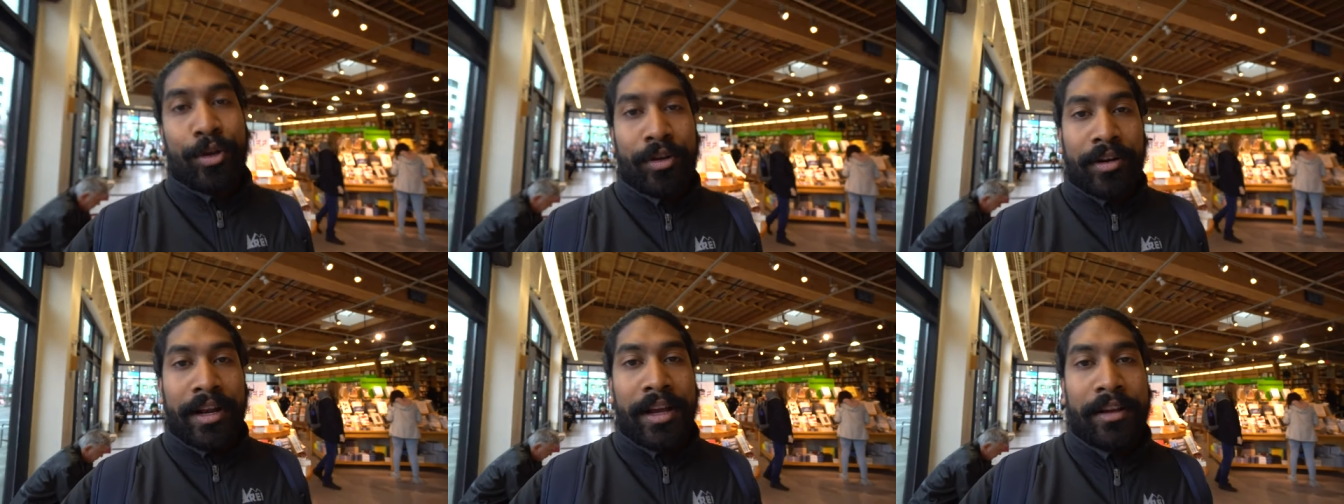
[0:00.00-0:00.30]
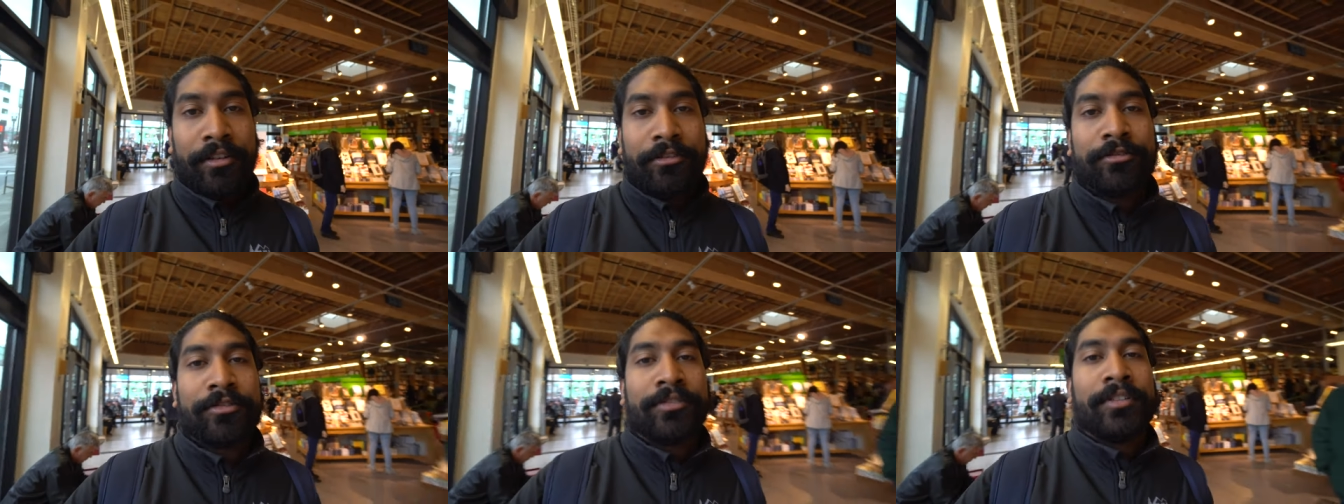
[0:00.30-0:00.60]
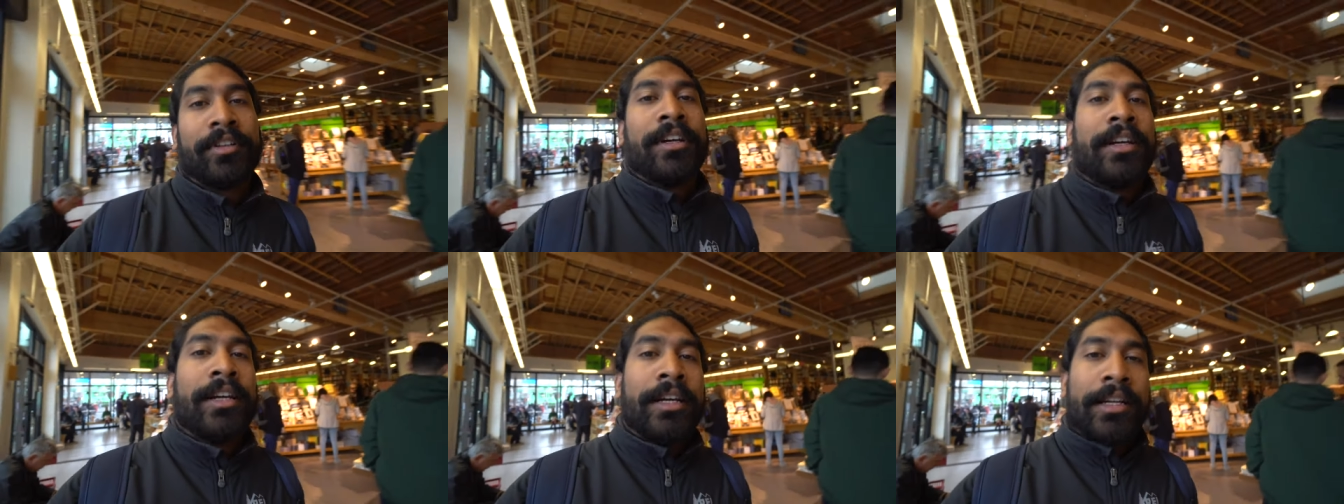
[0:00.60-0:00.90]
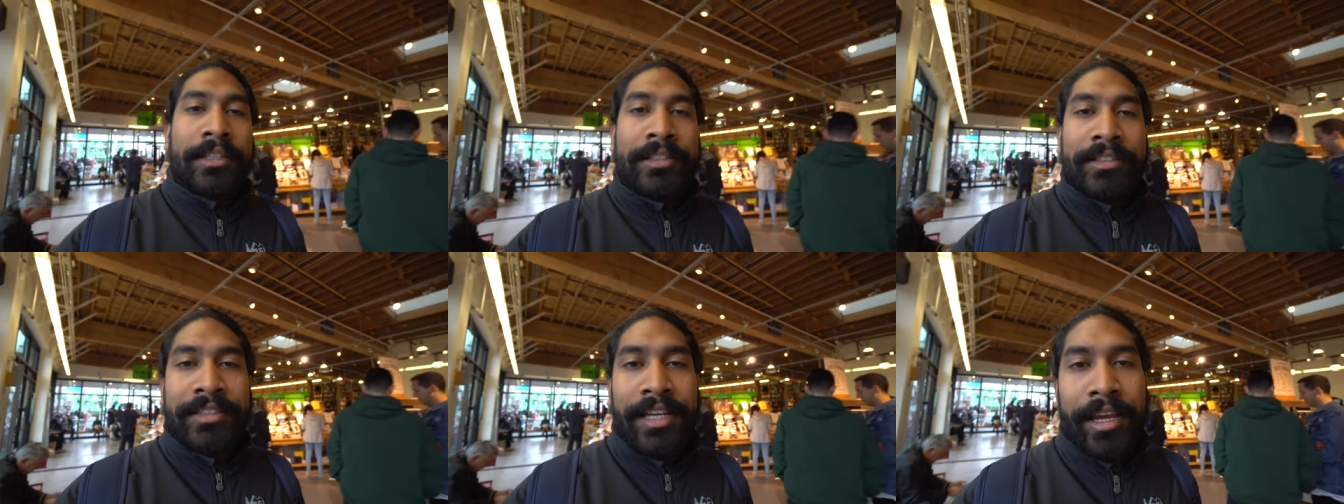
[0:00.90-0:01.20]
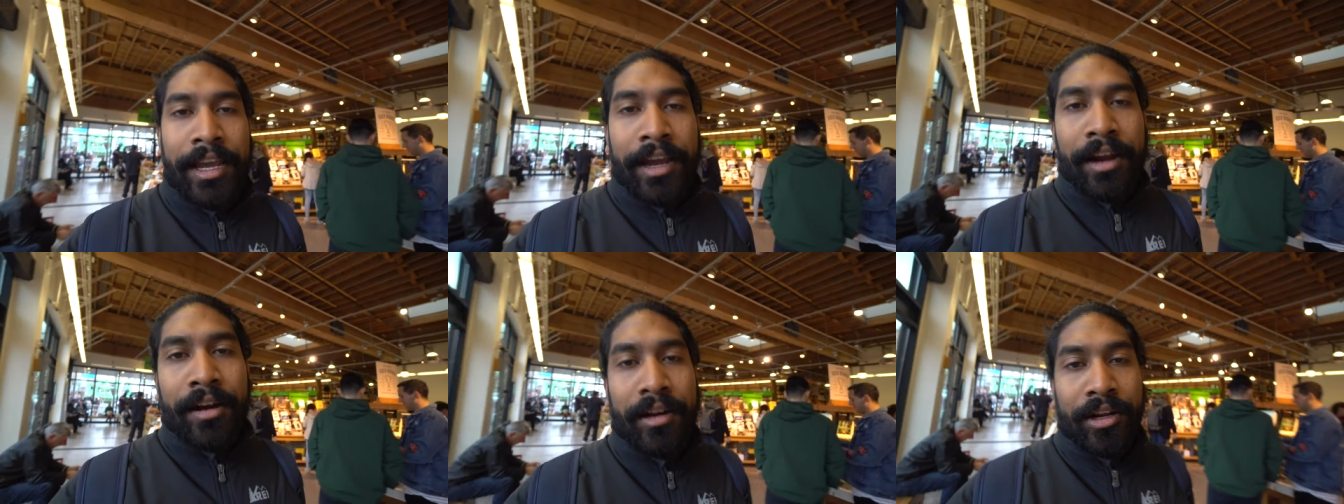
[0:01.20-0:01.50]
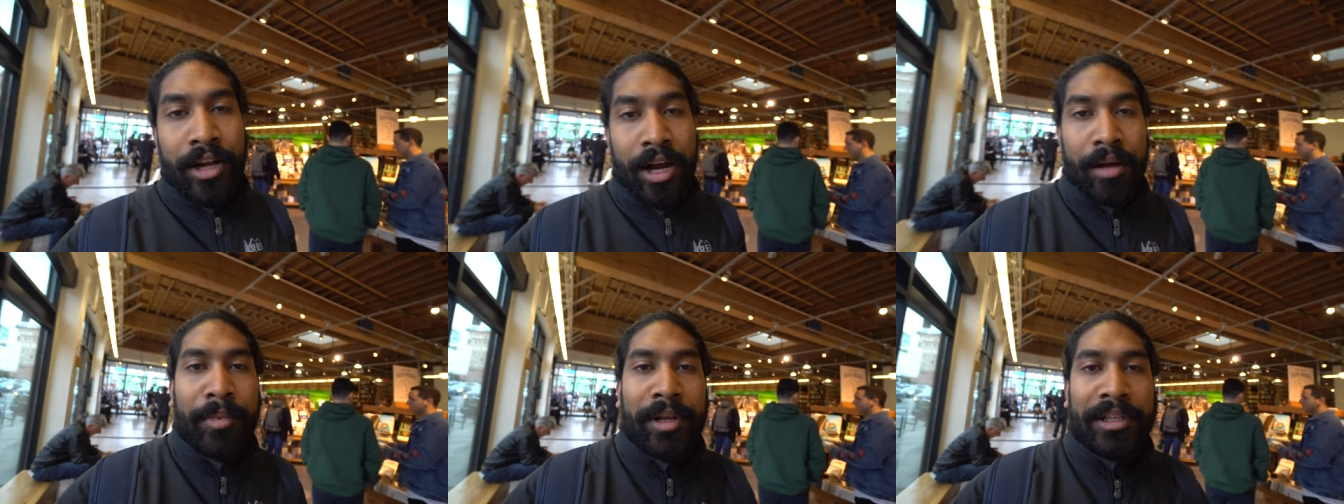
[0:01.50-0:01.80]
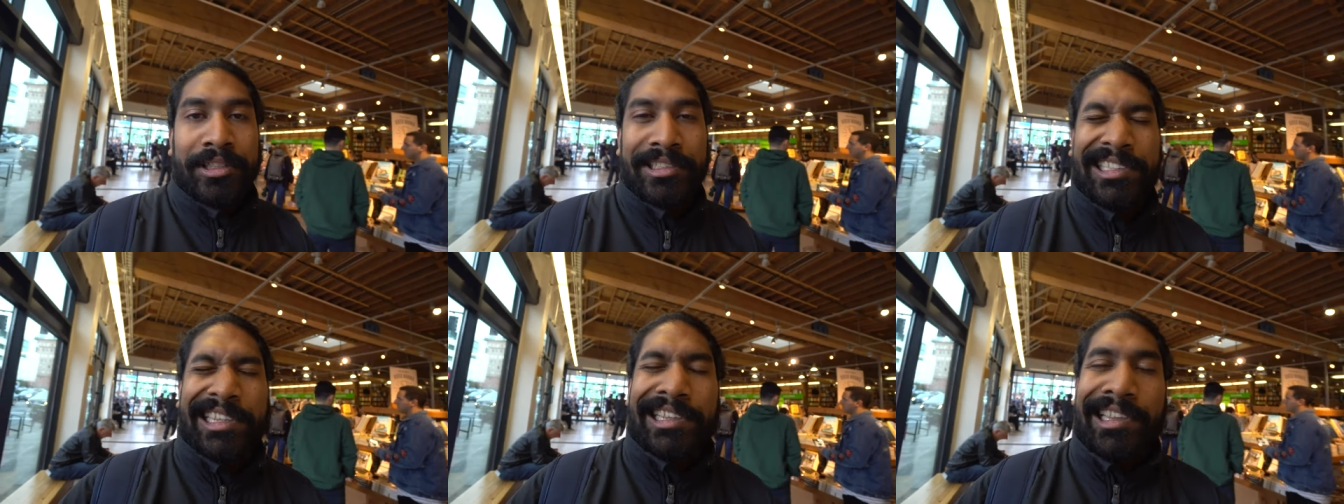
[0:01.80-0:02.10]
the good life. Take care and God
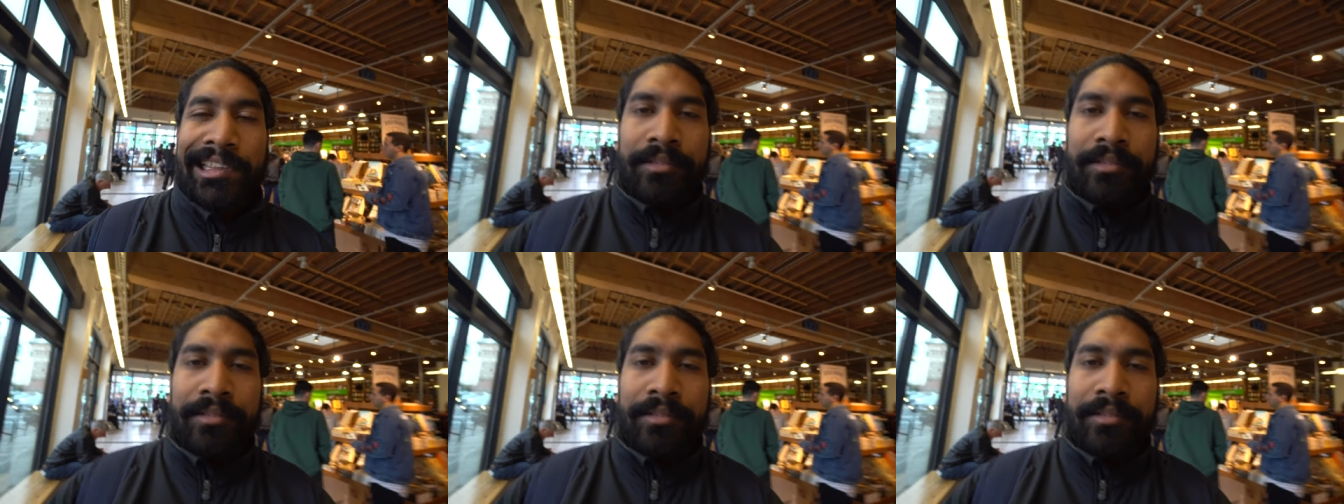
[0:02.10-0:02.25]
bless